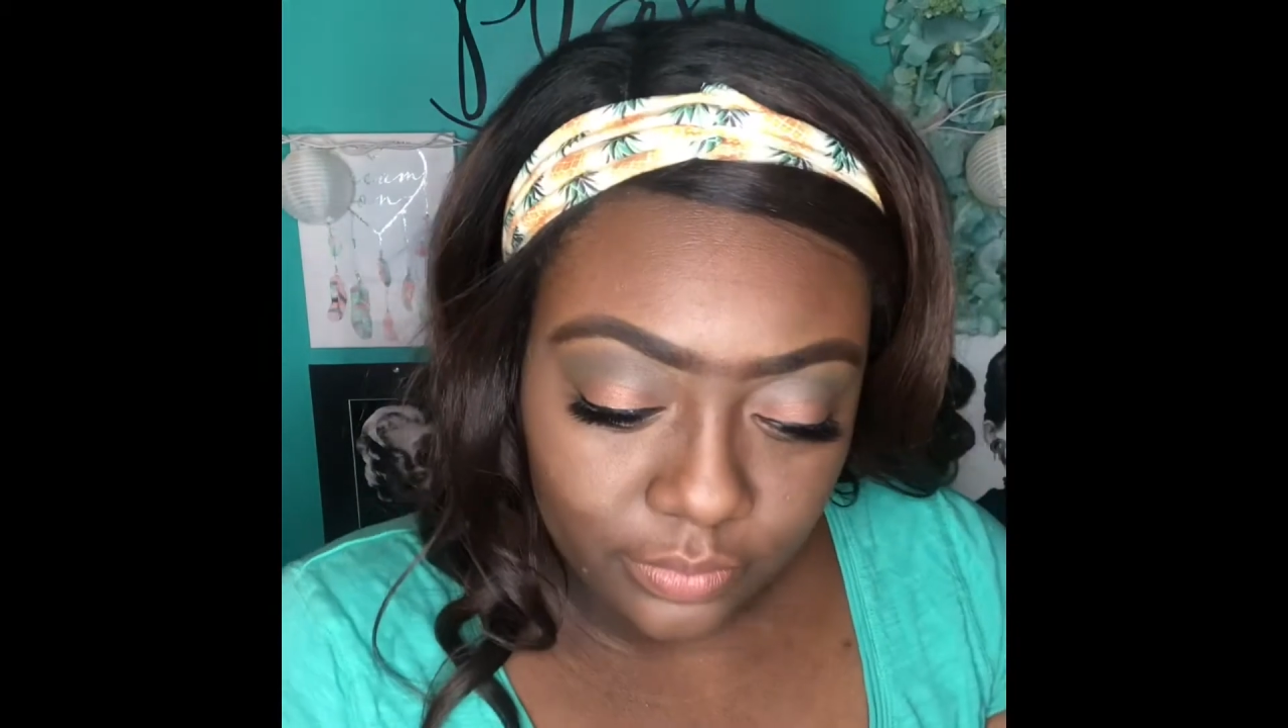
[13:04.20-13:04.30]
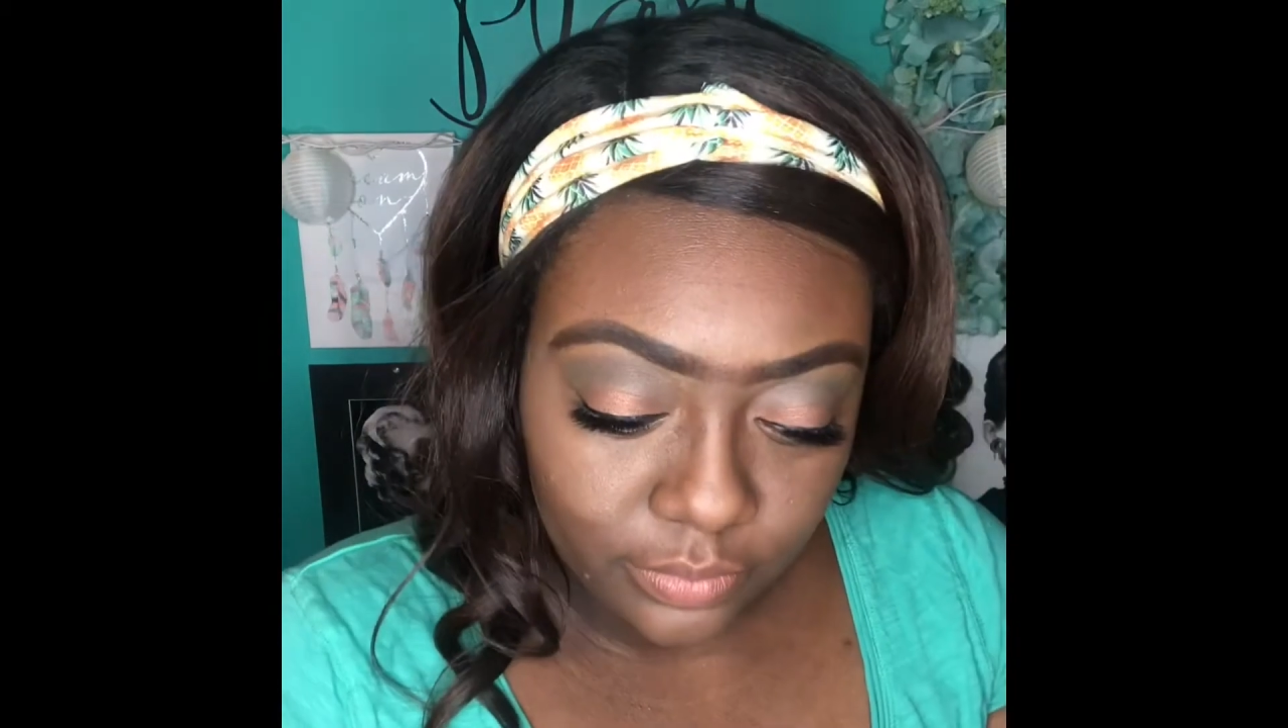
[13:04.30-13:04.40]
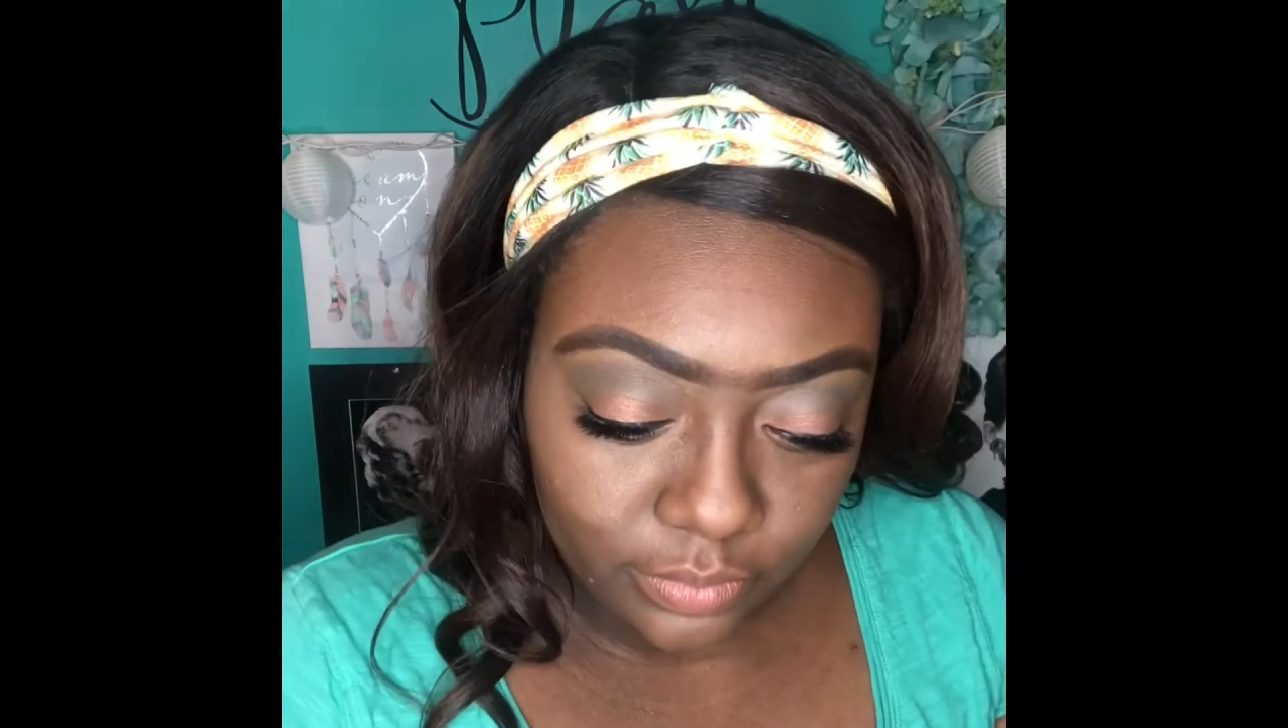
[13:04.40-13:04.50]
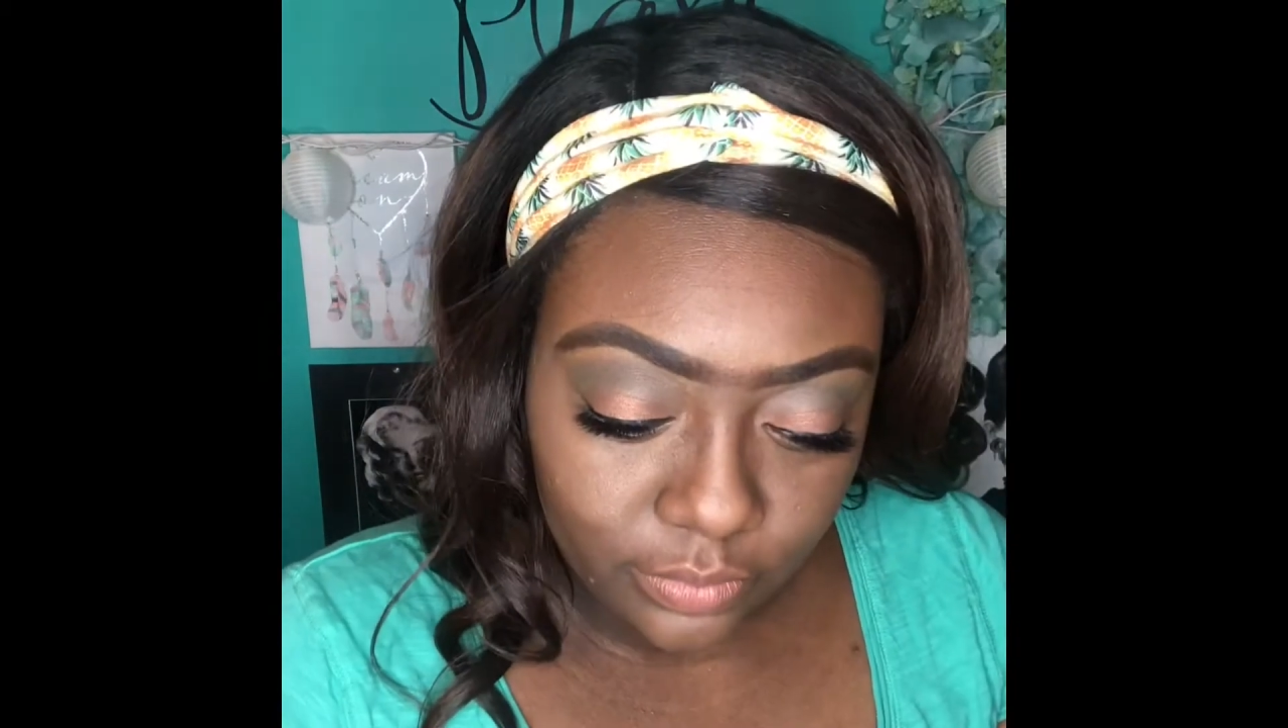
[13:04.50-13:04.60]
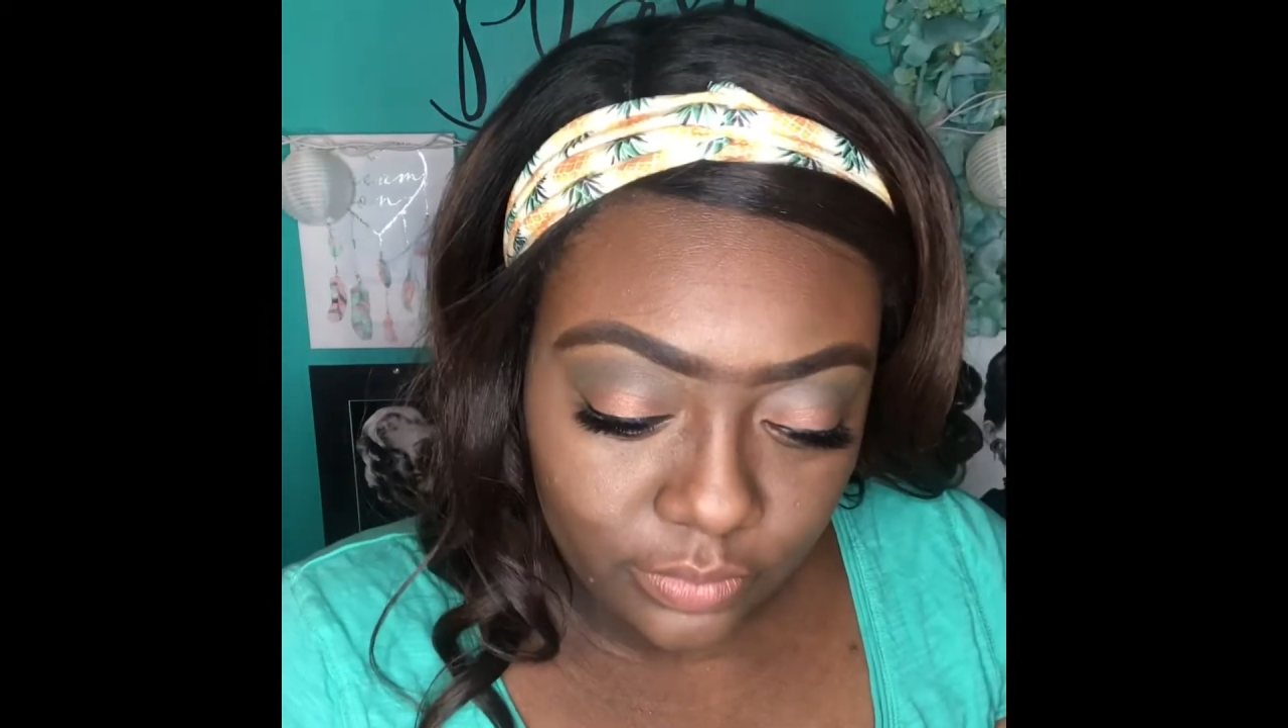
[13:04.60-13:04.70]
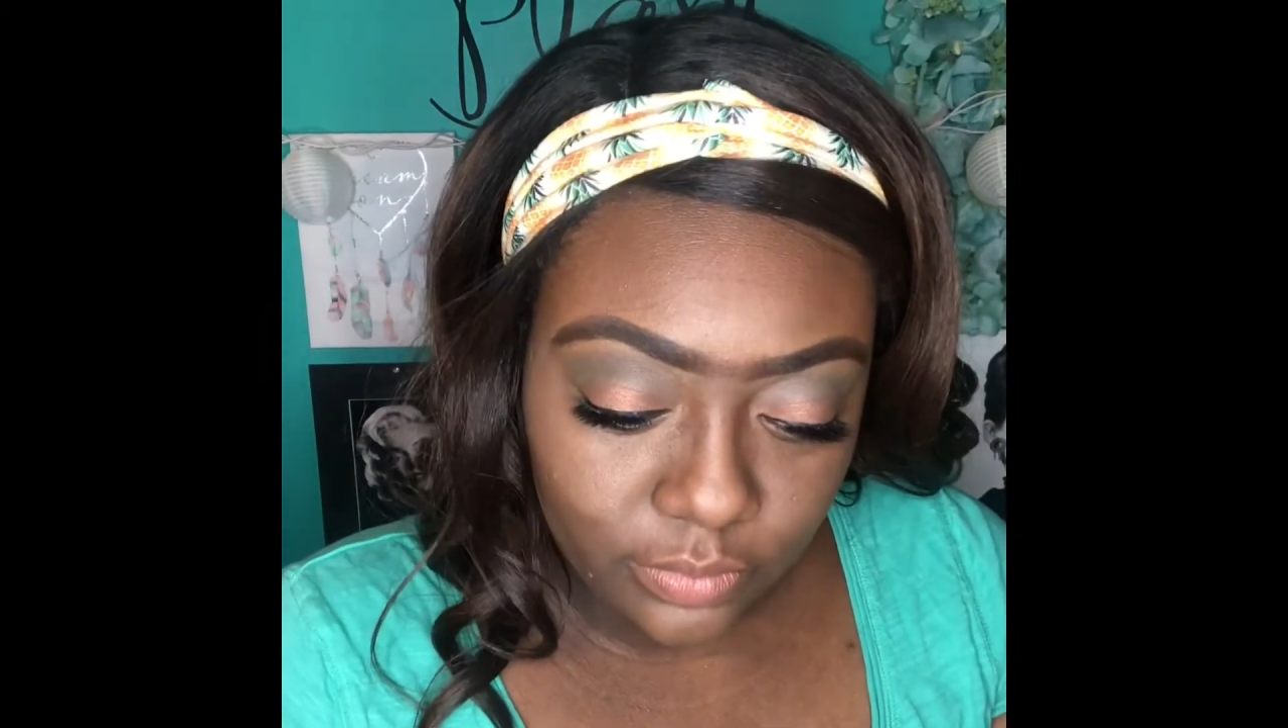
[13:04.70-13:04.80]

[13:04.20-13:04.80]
cream